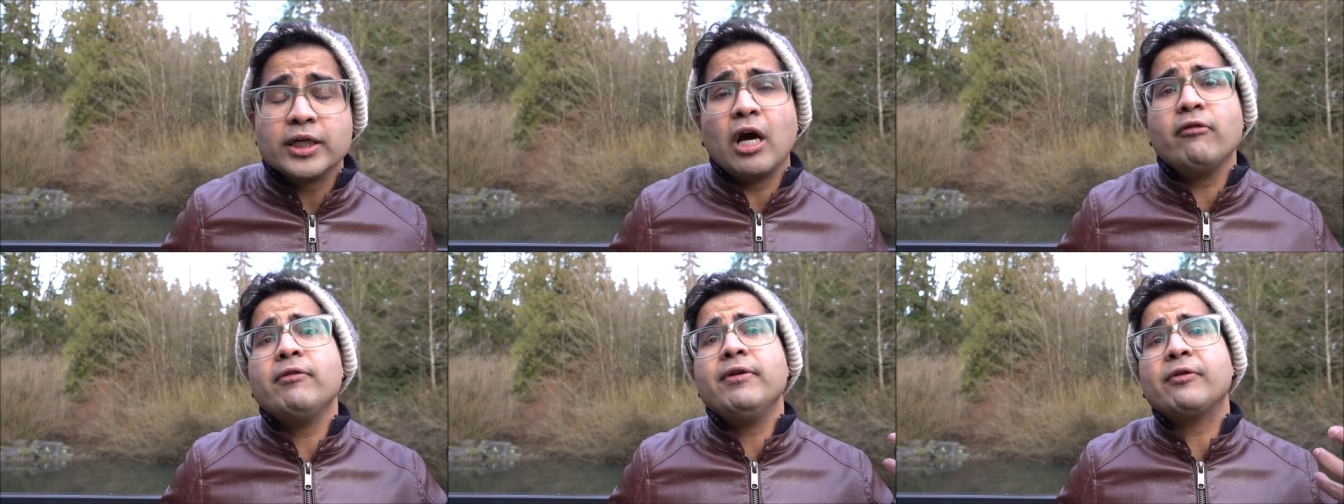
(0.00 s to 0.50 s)

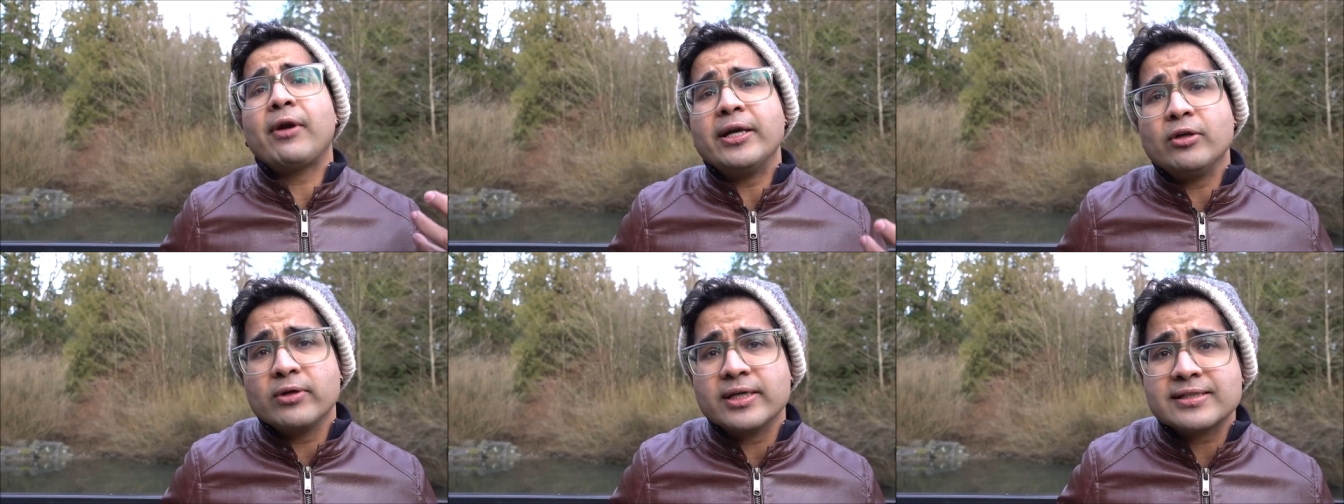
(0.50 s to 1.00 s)
Now we will try
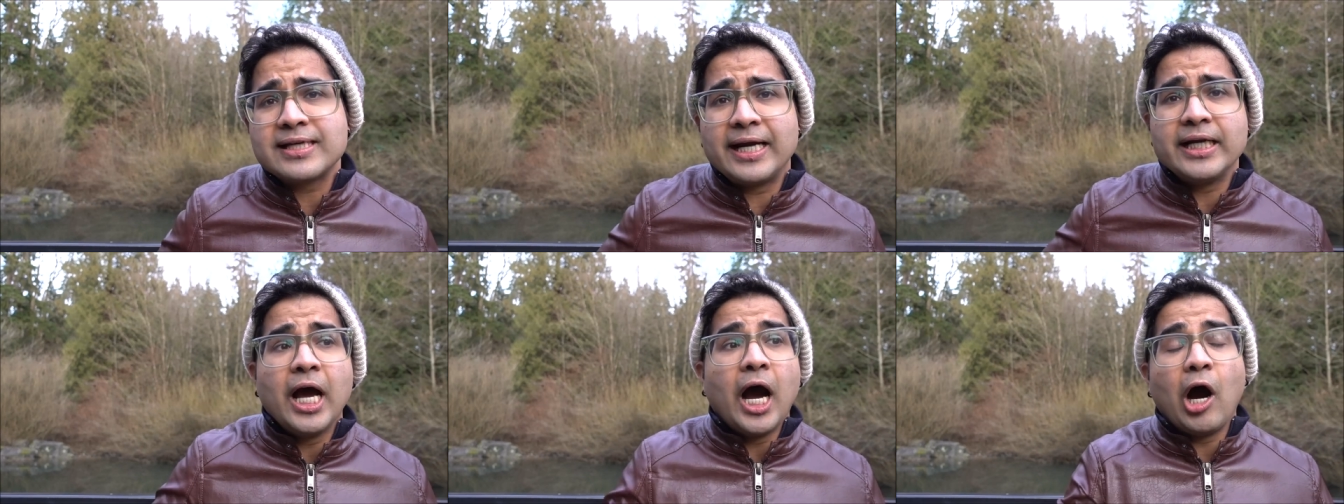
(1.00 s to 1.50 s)
to
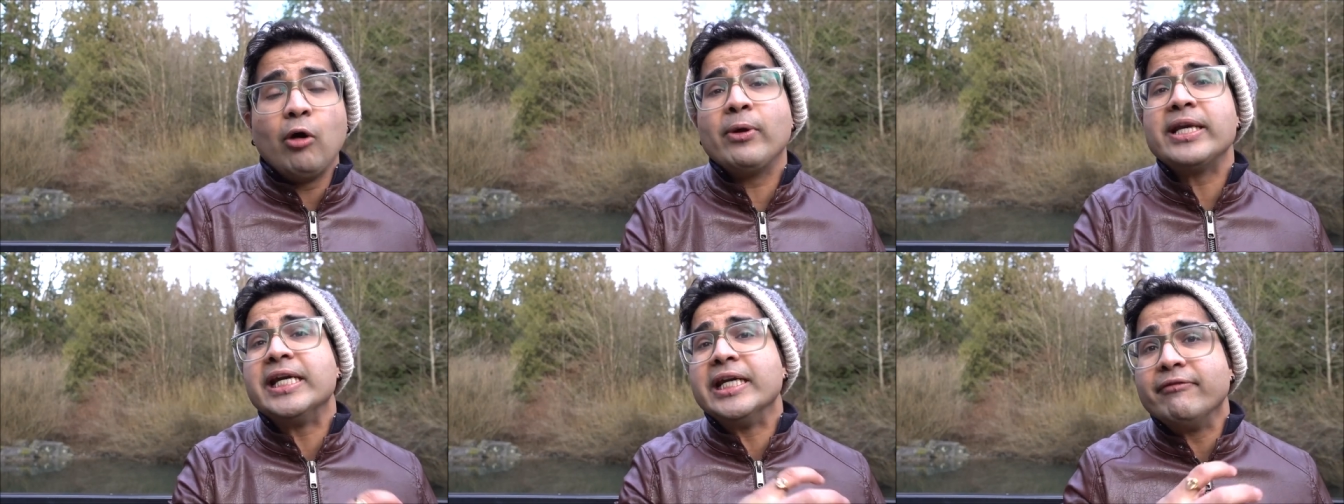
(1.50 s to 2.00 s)
understand how
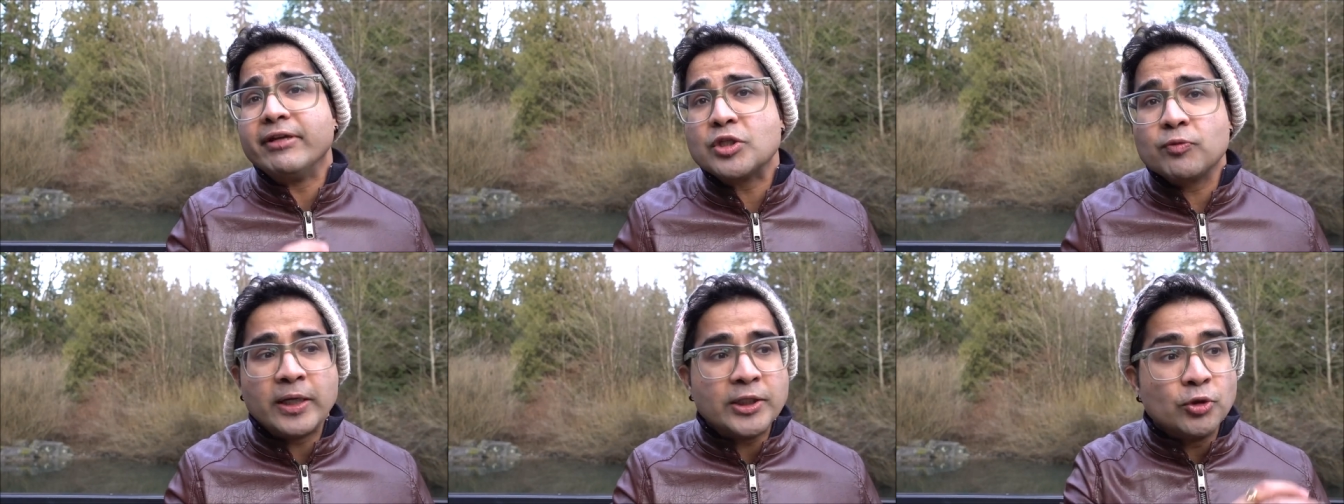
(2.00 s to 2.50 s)
an
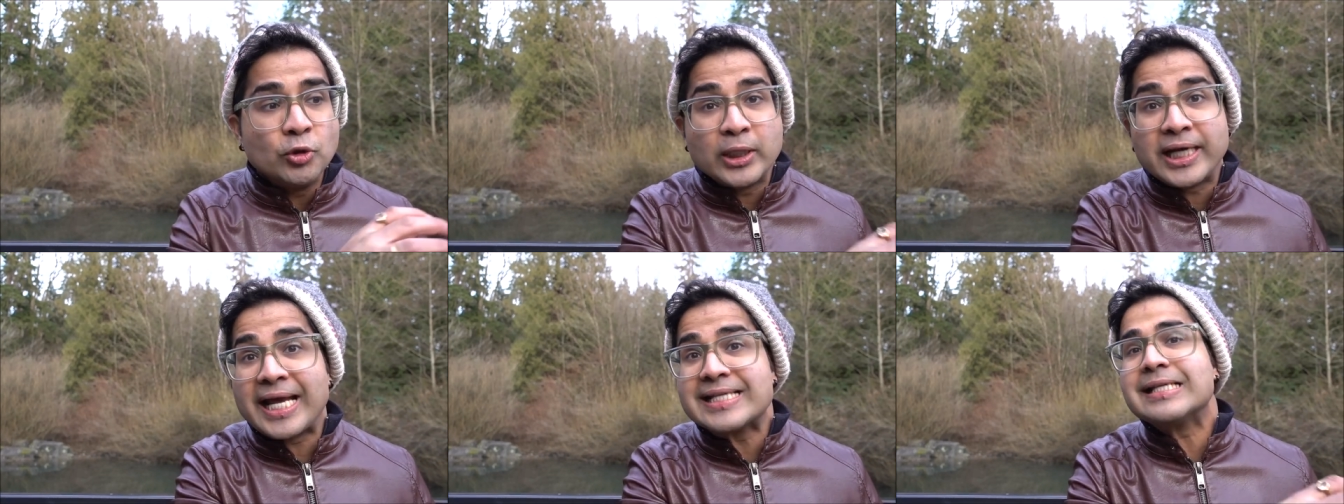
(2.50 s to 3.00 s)
individual
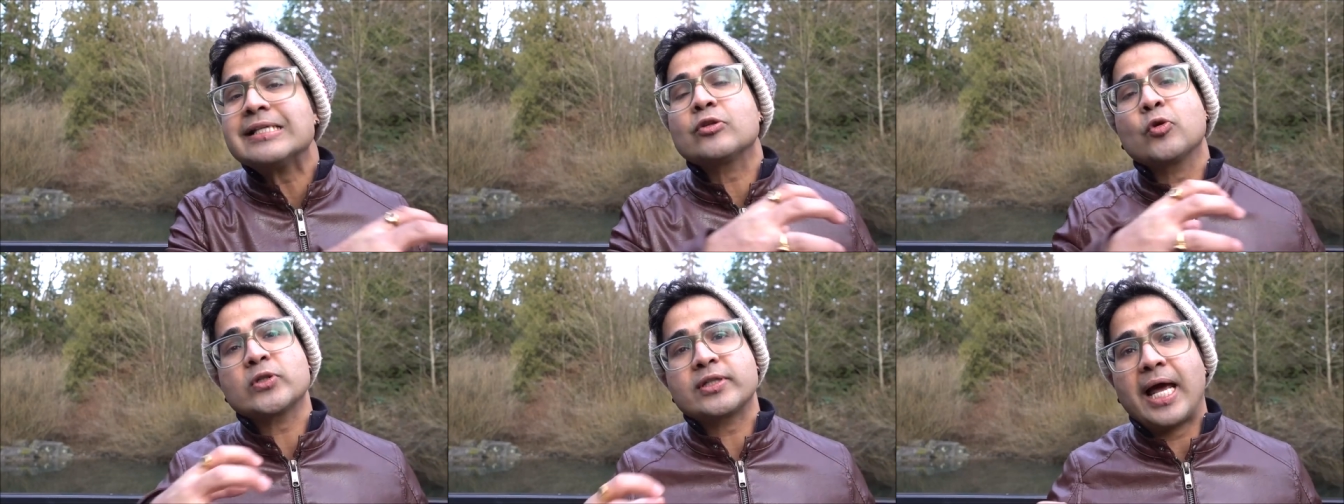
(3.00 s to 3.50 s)
utilizes
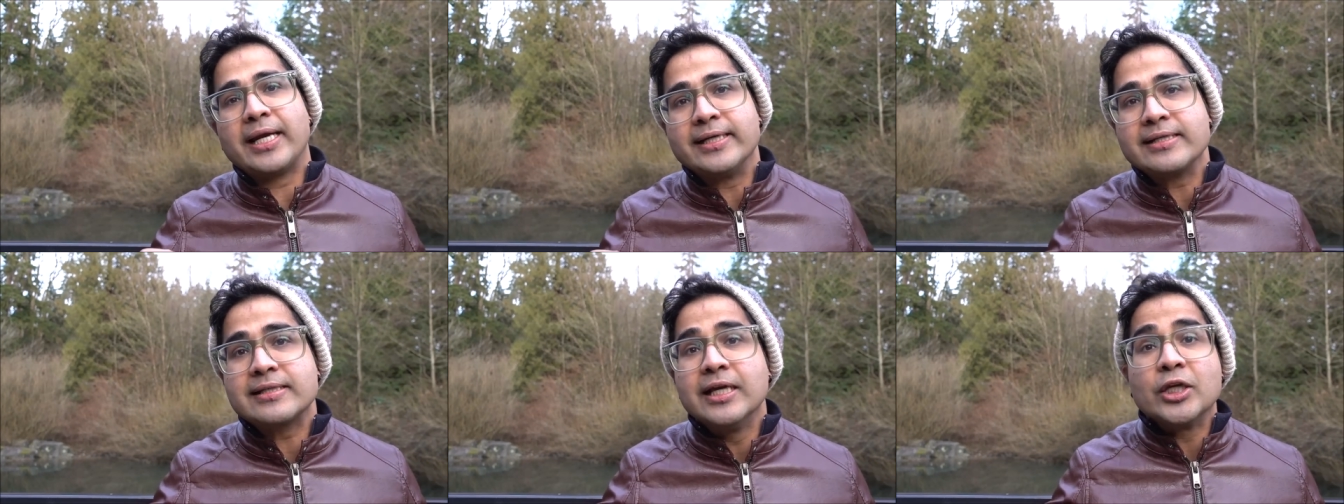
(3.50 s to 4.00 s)
those
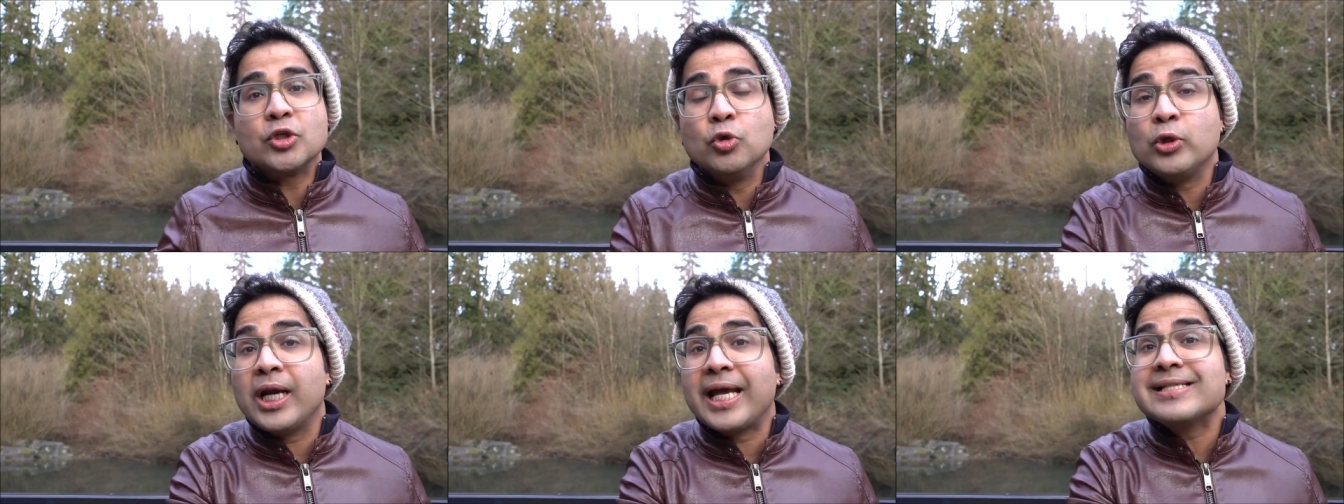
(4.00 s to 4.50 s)
talents,
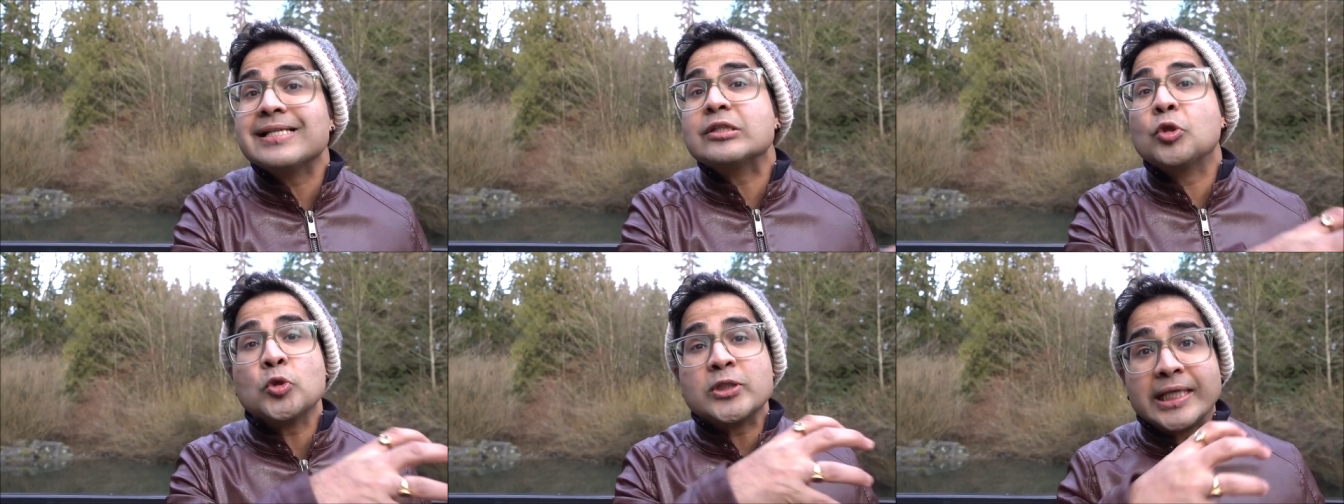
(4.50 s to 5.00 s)
utilizes
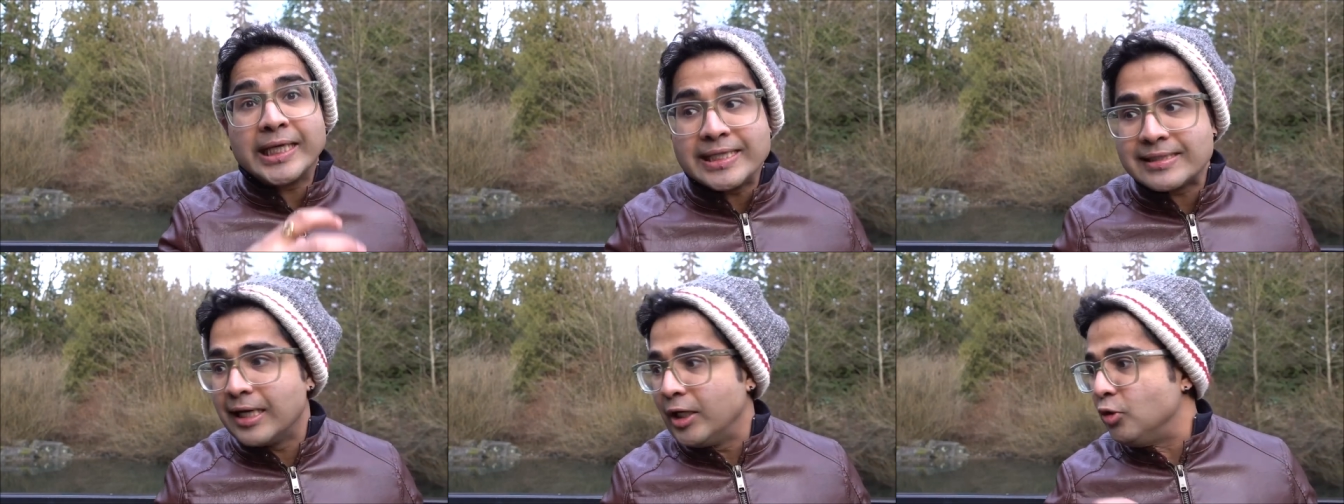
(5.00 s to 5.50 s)
those
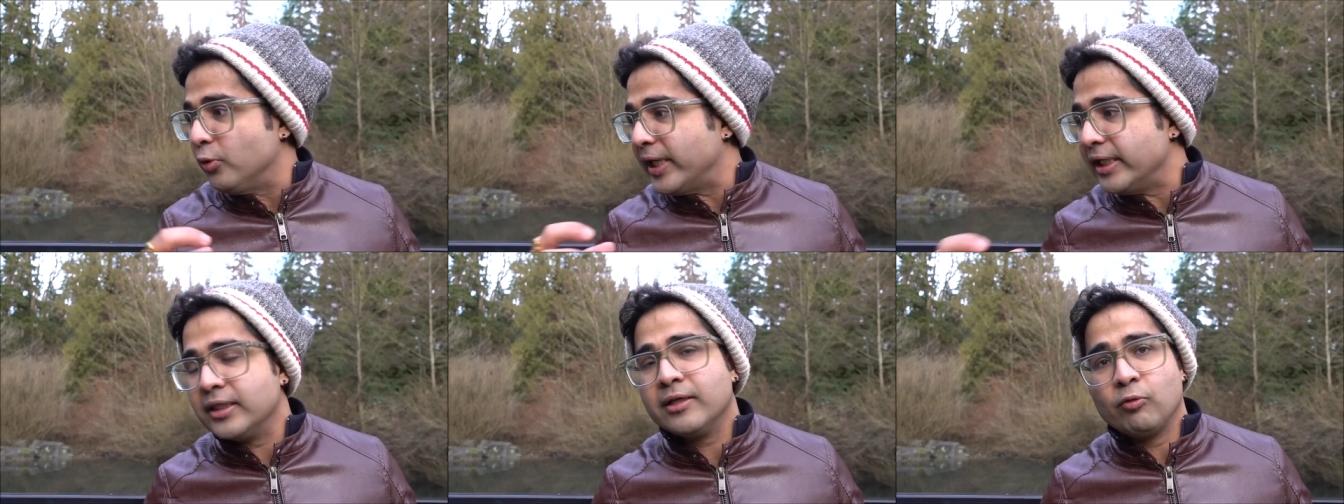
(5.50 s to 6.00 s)
skills to
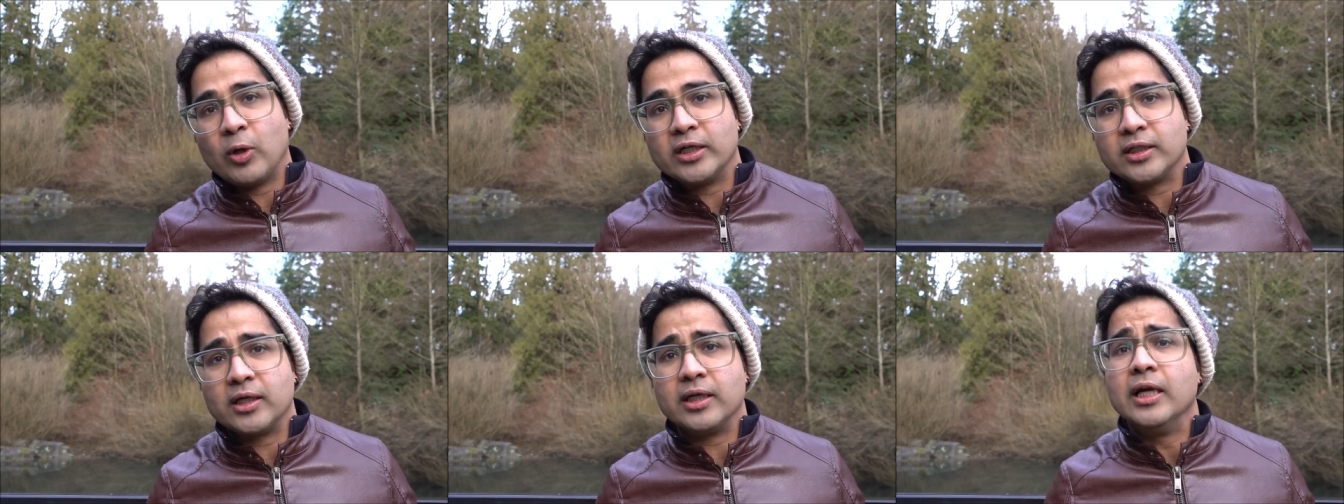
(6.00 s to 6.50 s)
get their
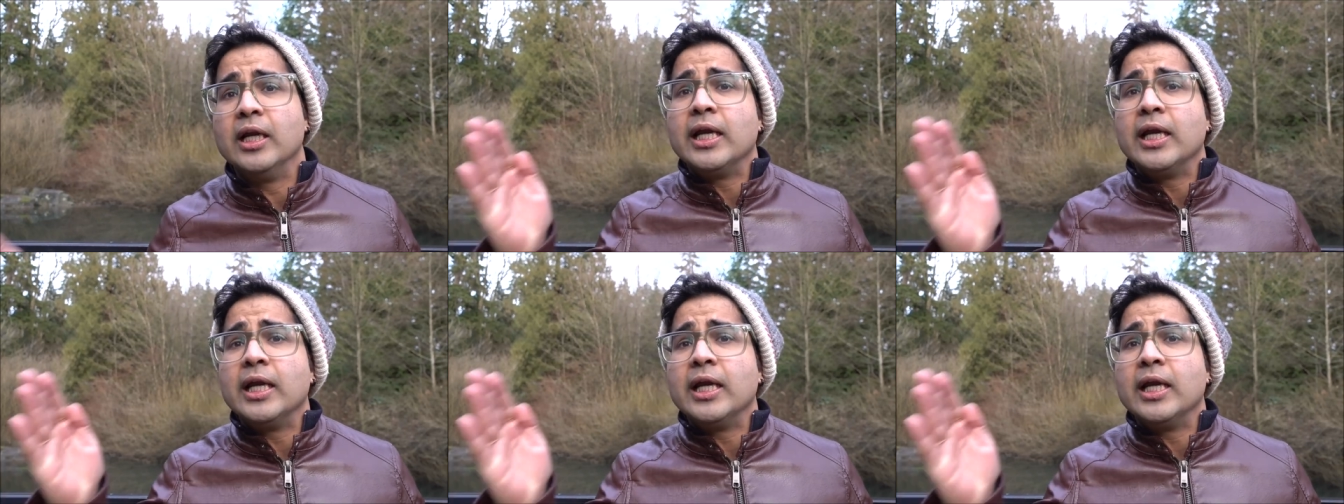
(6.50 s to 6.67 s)
work done.